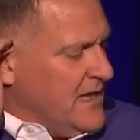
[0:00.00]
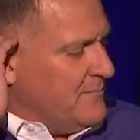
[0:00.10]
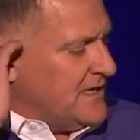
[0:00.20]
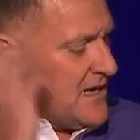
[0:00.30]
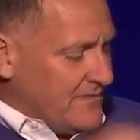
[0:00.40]

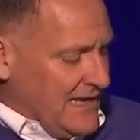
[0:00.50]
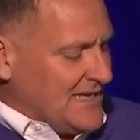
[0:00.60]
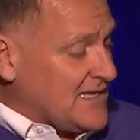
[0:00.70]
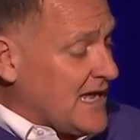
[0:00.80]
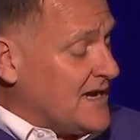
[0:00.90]
But
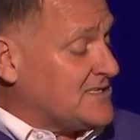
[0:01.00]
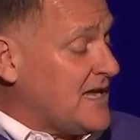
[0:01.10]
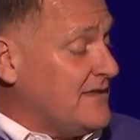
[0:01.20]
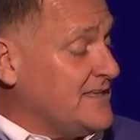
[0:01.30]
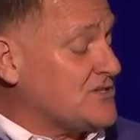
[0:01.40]
nonetheless, I got to tell
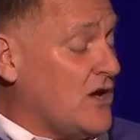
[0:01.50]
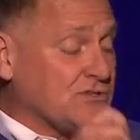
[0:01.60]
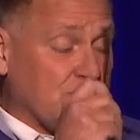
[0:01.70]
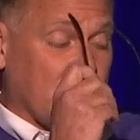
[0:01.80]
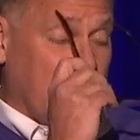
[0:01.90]
you, these
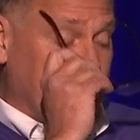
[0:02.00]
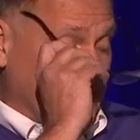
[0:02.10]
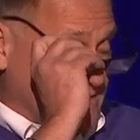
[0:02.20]
also come in a